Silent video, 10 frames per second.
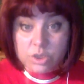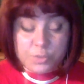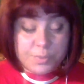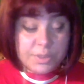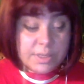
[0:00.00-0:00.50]

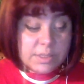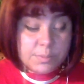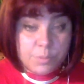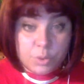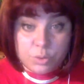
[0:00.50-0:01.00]
Jupiter is
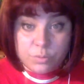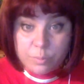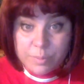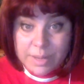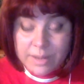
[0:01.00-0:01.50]
a
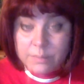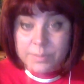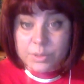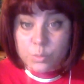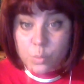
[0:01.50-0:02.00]
beautiful planet,
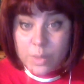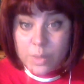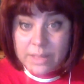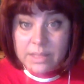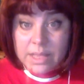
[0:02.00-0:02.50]
but
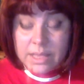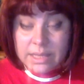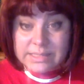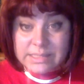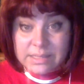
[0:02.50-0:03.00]
when
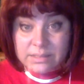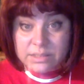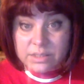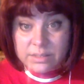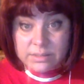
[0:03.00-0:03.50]
in
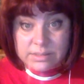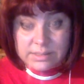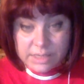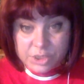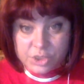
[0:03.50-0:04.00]
Saturnine
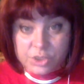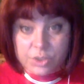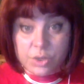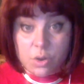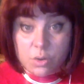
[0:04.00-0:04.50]

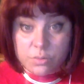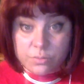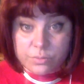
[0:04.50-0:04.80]
section of